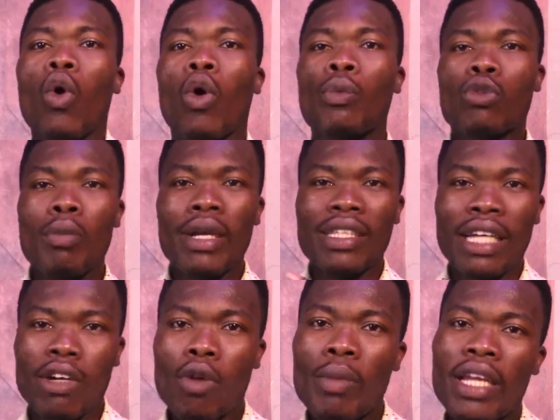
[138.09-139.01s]
on some
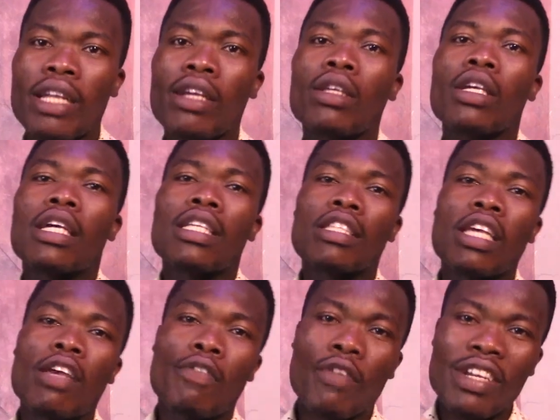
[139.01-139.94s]
better on by then
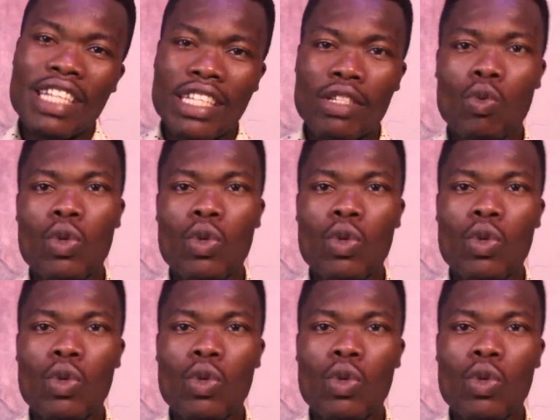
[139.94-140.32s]
say fresh judging